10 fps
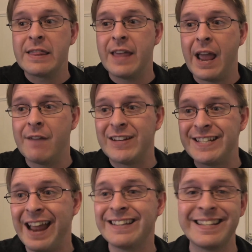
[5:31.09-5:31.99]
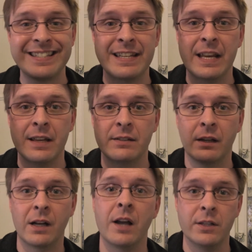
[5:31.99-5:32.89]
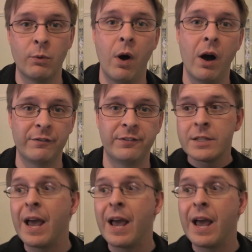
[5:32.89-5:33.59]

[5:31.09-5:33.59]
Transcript: they have a tendency to cut you off.